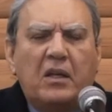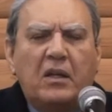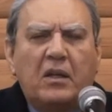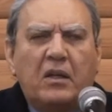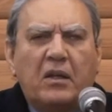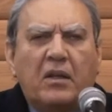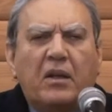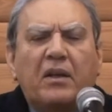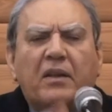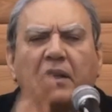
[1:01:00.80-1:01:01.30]
And
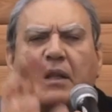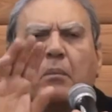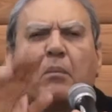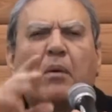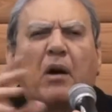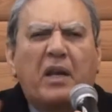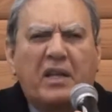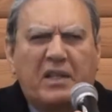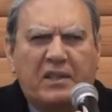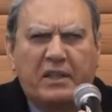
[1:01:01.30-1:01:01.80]

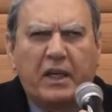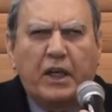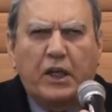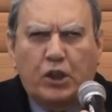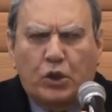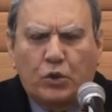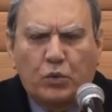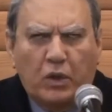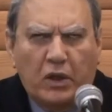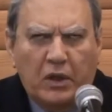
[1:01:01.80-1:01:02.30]
C,
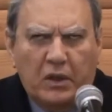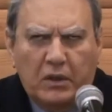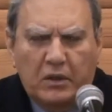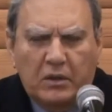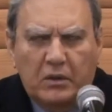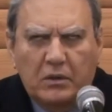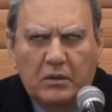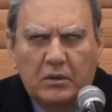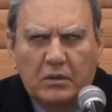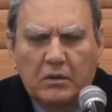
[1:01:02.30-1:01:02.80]
the
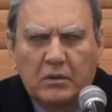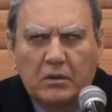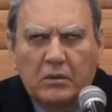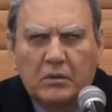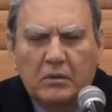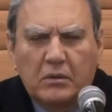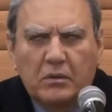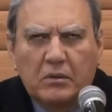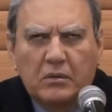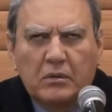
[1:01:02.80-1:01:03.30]
bisexual,